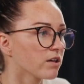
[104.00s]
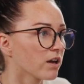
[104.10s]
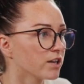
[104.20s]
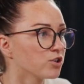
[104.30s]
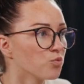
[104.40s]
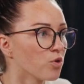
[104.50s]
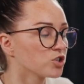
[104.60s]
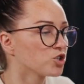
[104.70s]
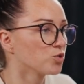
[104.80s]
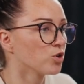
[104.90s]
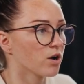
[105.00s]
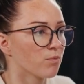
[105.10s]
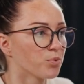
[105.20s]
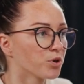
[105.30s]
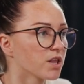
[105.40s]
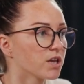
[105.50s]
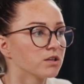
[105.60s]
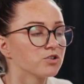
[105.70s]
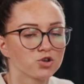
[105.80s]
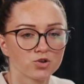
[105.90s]
and you want to put it
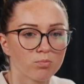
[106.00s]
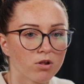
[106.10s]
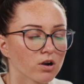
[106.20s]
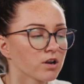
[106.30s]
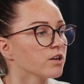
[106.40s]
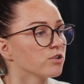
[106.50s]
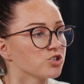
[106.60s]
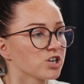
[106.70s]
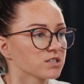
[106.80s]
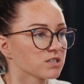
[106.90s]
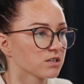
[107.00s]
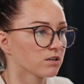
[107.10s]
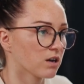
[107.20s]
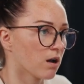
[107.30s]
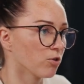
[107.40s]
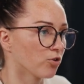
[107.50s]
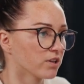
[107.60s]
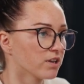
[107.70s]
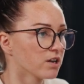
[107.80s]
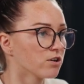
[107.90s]
into the blog, you just upload
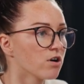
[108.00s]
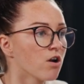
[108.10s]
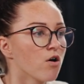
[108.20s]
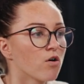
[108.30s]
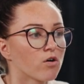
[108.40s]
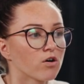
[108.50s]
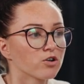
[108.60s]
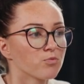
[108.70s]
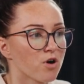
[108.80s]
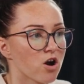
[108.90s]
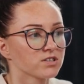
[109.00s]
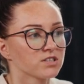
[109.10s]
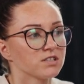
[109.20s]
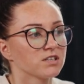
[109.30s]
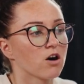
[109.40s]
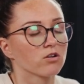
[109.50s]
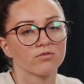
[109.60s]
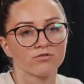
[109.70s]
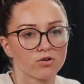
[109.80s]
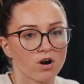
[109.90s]
it here or you browse it out
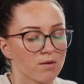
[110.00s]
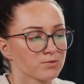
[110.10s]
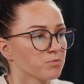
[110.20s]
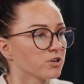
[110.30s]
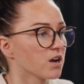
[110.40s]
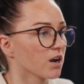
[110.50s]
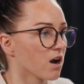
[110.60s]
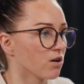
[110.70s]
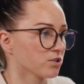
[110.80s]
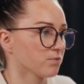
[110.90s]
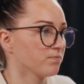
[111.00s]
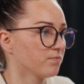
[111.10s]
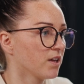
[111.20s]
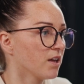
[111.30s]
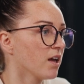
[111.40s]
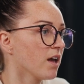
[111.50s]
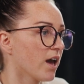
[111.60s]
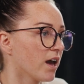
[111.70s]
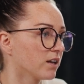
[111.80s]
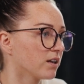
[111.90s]
of your HubSpot account.
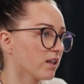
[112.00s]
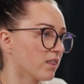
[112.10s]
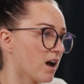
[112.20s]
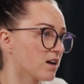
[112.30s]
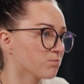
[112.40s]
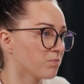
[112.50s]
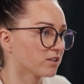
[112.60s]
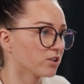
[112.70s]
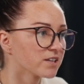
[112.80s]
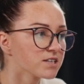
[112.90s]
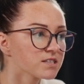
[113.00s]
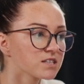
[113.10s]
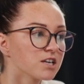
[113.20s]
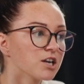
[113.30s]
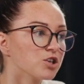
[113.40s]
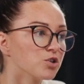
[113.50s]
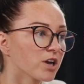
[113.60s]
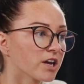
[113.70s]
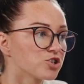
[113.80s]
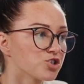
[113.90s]
And last but not least, you
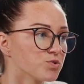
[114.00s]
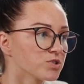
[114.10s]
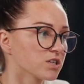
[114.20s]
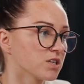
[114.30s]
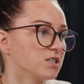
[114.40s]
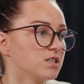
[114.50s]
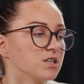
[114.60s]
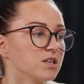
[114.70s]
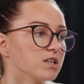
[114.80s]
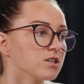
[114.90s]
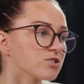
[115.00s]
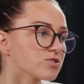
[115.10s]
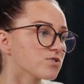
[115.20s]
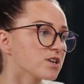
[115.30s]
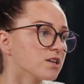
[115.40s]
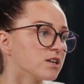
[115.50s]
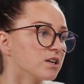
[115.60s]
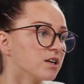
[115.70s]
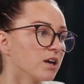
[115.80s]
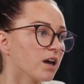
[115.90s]
can choose the industry,
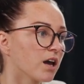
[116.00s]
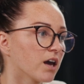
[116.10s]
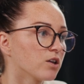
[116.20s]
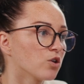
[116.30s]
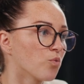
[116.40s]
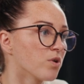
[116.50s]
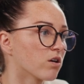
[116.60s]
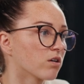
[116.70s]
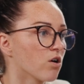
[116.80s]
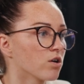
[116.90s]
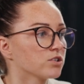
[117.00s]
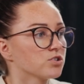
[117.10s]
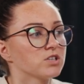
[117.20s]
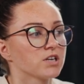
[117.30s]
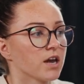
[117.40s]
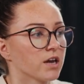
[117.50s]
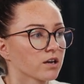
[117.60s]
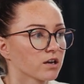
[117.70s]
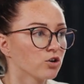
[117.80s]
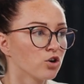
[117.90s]
and we are going to
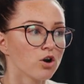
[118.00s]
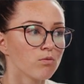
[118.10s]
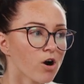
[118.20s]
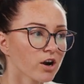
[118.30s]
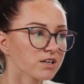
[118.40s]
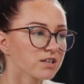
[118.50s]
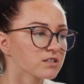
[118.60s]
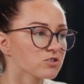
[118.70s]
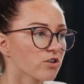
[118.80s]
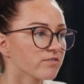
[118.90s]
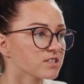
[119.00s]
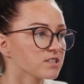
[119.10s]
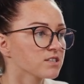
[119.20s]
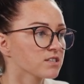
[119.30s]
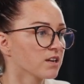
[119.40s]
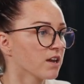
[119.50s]
take marketing services,